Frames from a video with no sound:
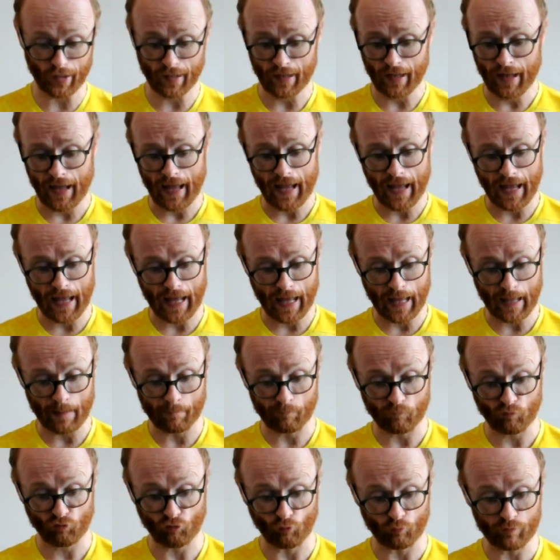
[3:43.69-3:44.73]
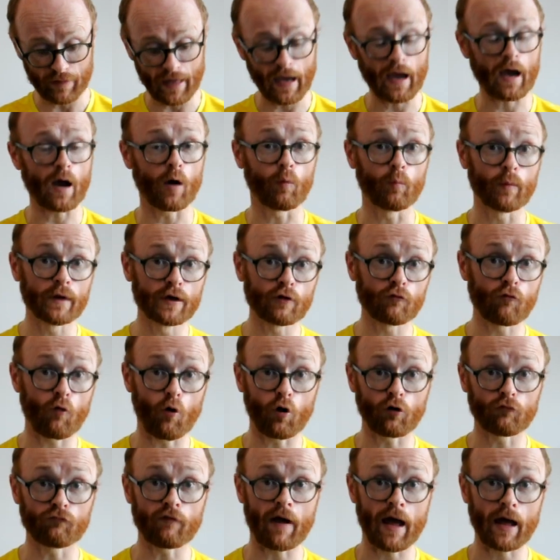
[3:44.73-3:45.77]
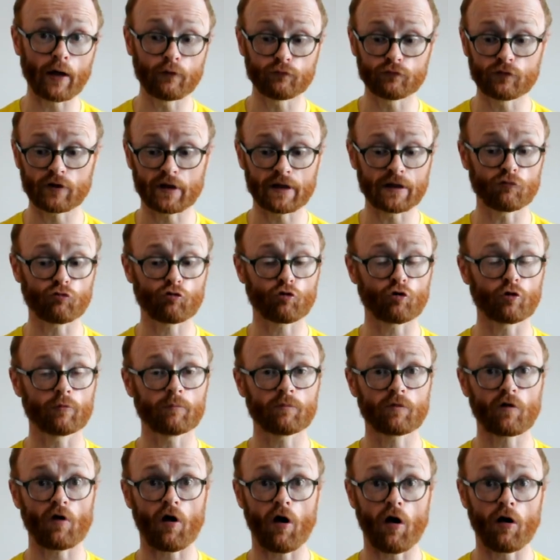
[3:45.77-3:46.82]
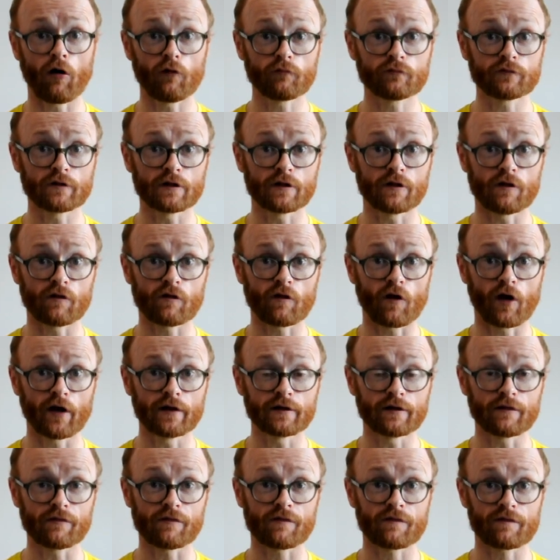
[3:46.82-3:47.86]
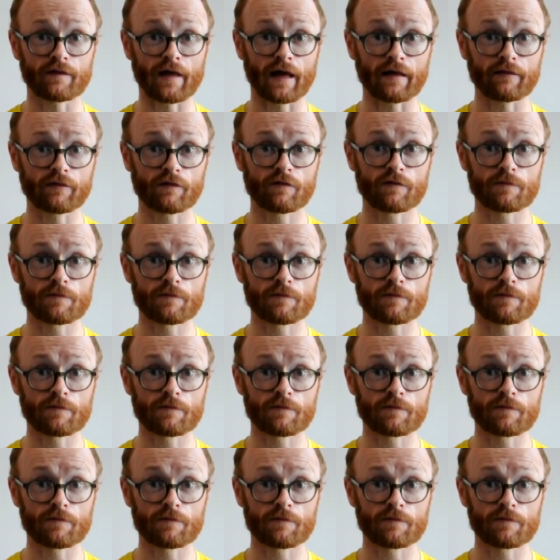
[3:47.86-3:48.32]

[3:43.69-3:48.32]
Um, so yeah, a winner all round in terms of the design and stats.